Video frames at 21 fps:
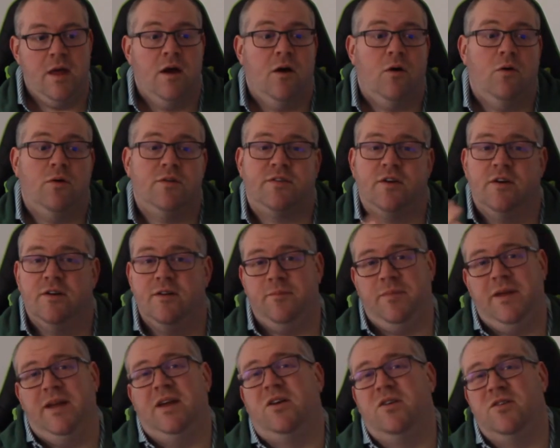Also, it'd
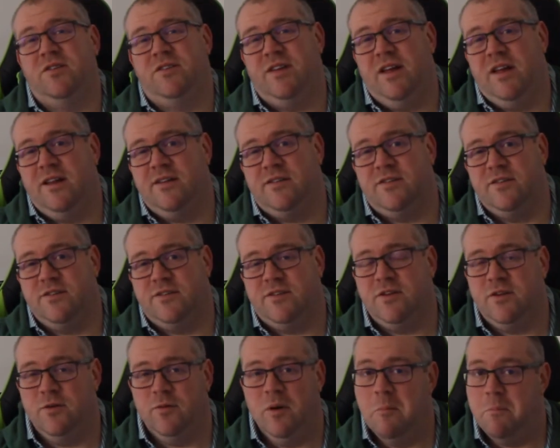be a good chance just to
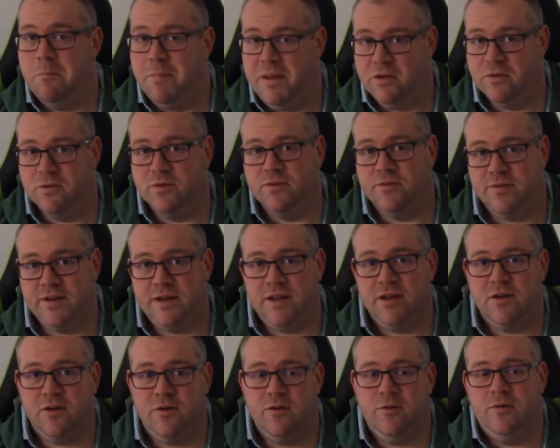do a build
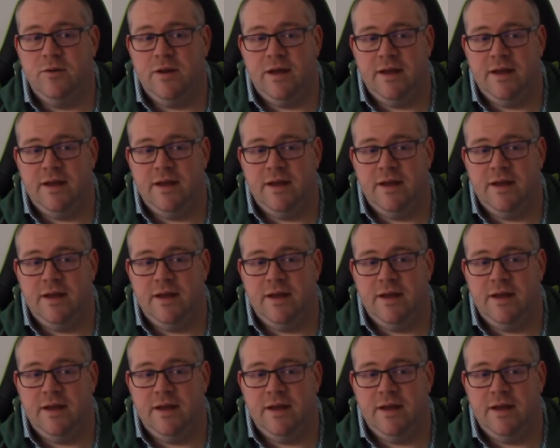video,